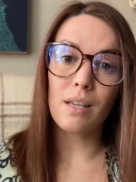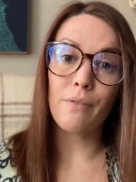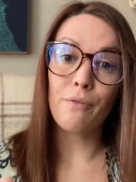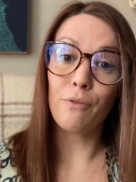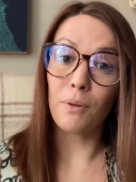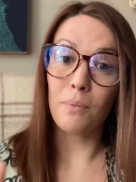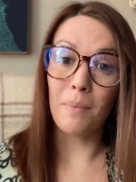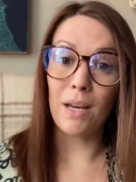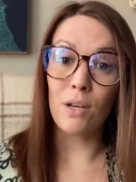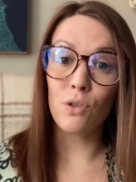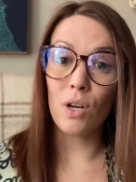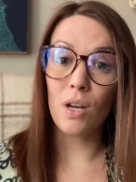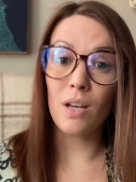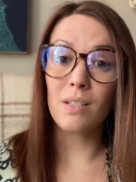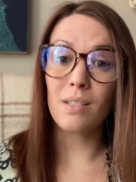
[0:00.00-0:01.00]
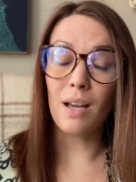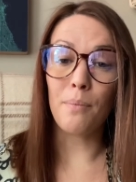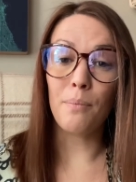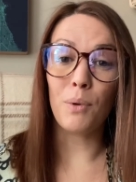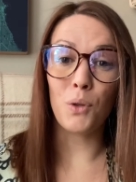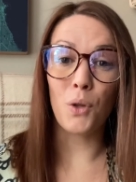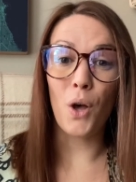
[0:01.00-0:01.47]
information down
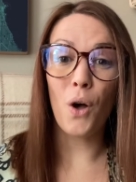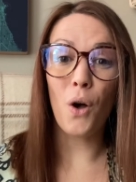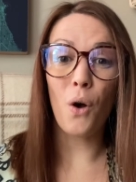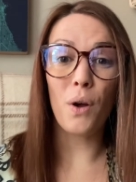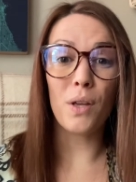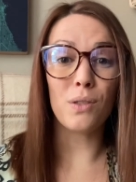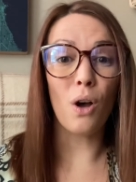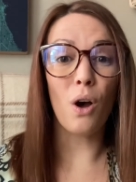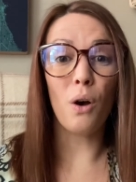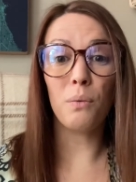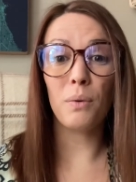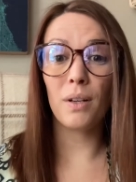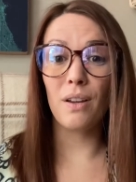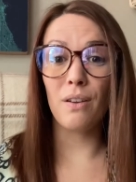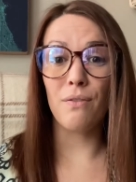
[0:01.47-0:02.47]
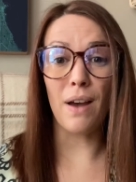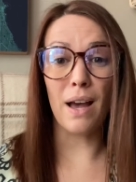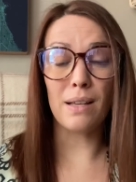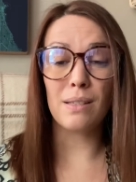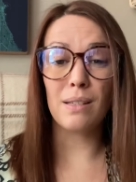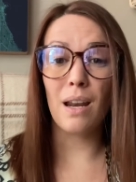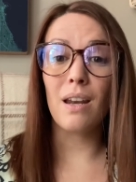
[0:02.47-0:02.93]
below. It's all really
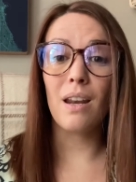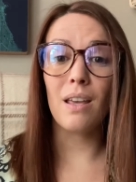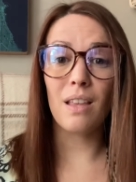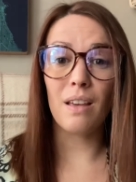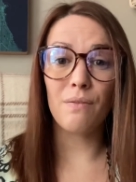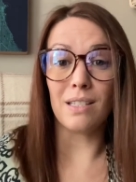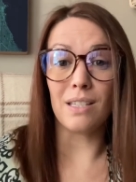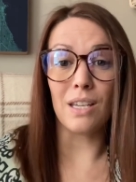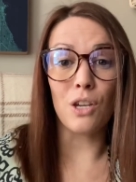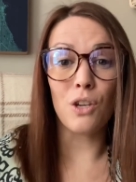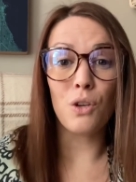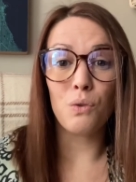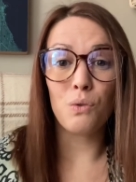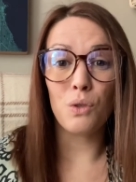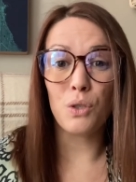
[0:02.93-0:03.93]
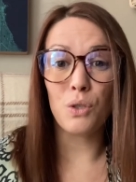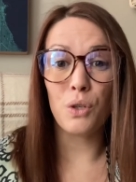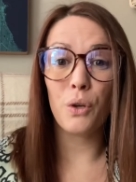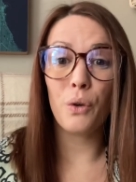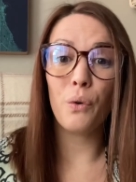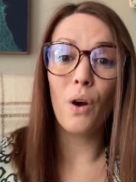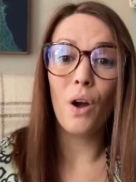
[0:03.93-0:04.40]
fascinating. They continue to
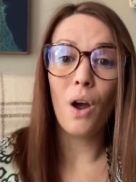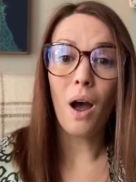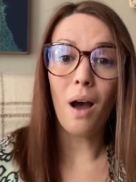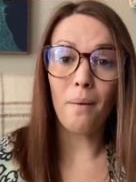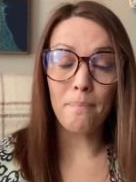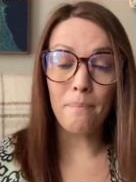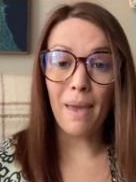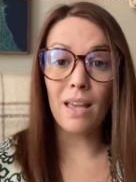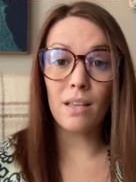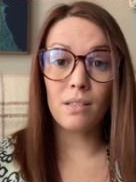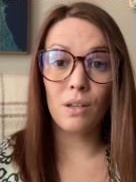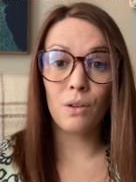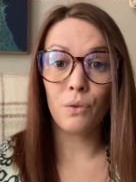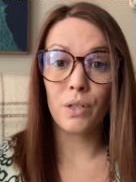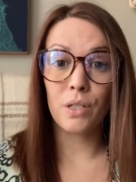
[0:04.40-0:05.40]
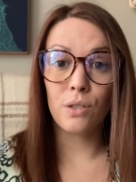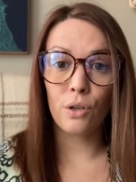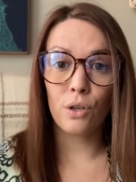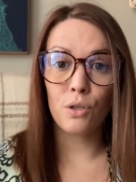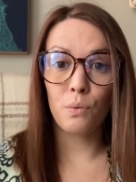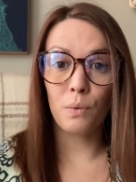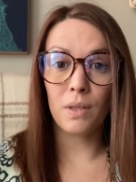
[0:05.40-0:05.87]
do amazing
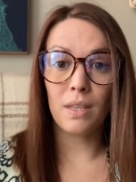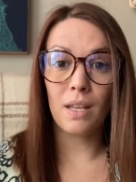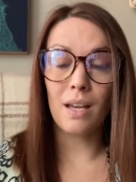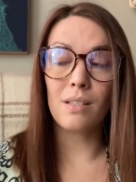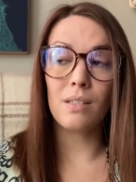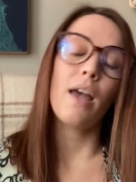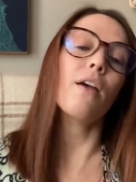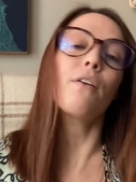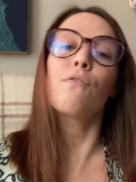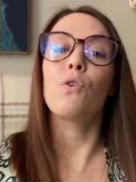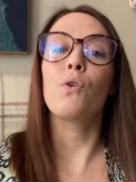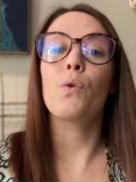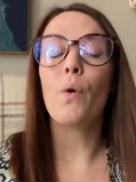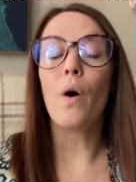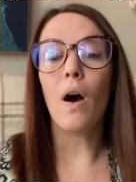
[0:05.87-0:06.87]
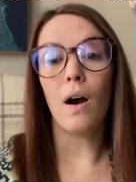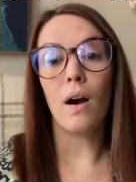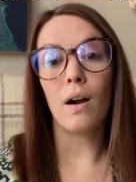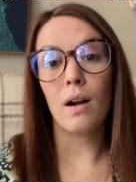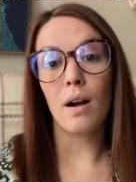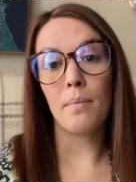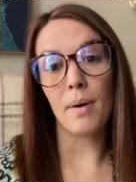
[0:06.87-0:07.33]
research with this. If you
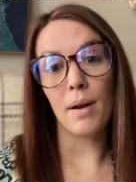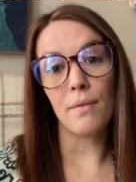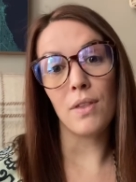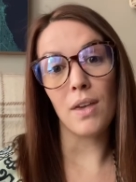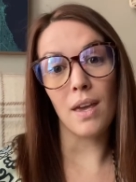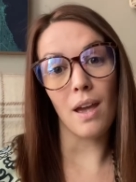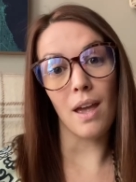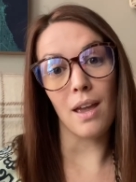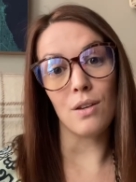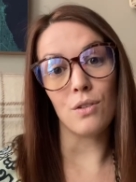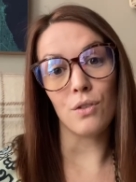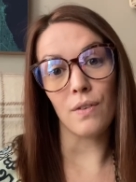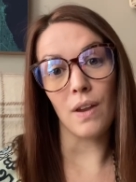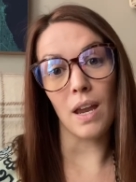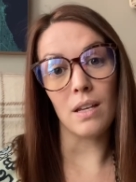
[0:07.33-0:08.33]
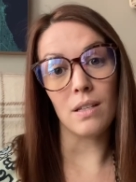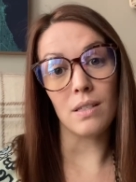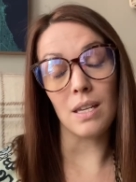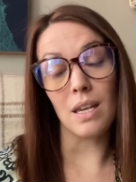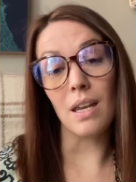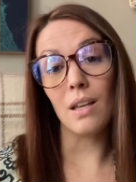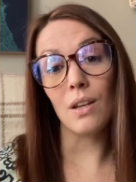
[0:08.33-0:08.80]
are above the age of
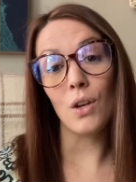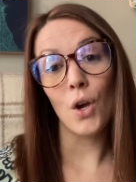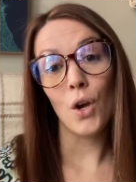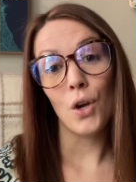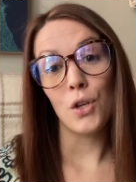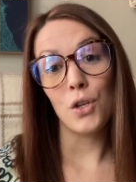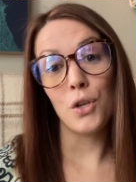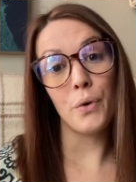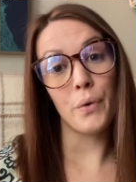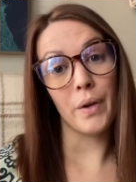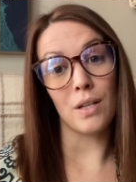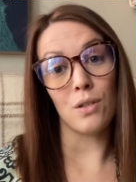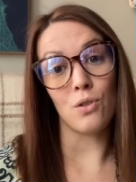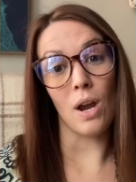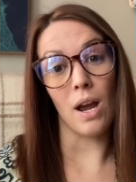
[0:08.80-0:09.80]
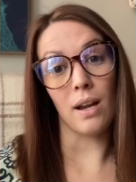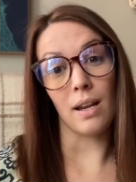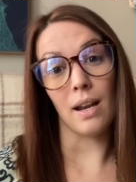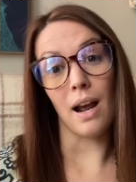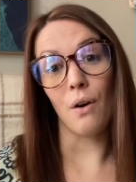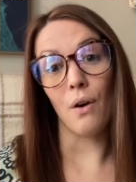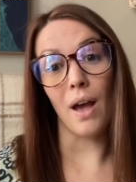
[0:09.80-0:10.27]
eighteen, you can check
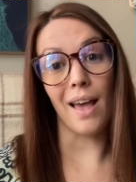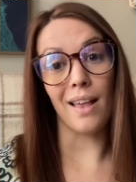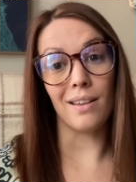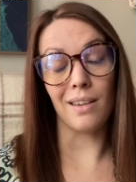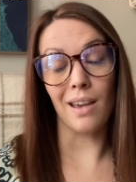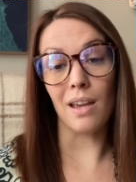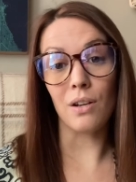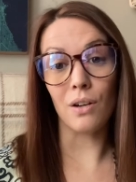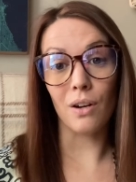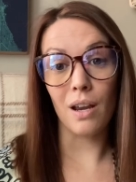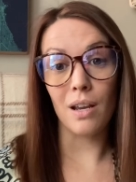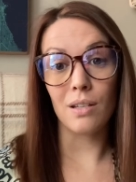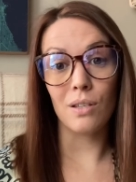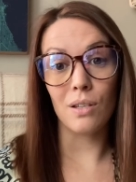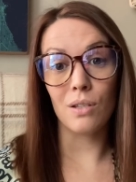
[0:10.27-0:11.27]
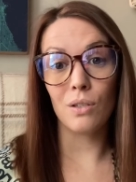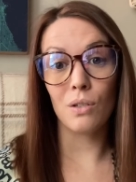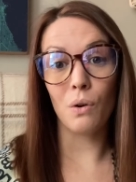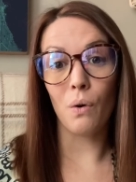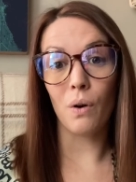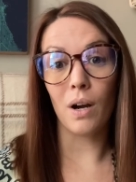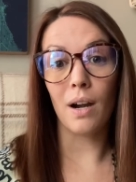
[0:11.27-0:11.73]
it out and get your A C Es
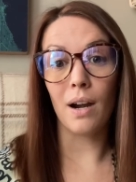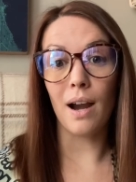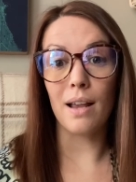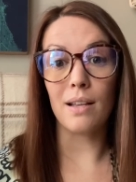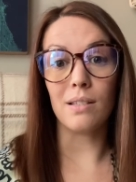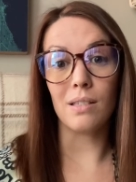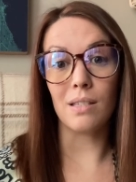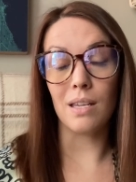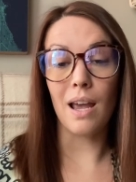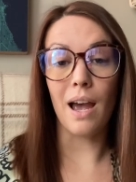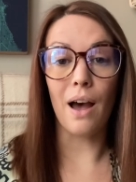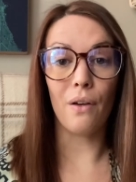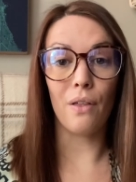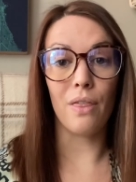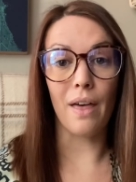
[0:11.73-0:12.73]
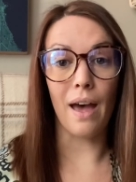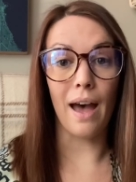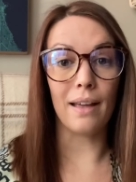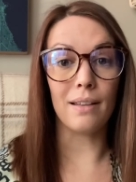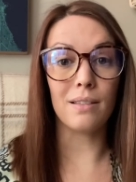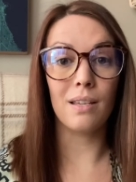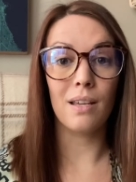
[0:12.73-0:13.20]
score and see how
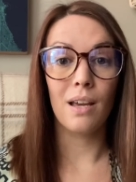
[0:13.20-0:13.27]
that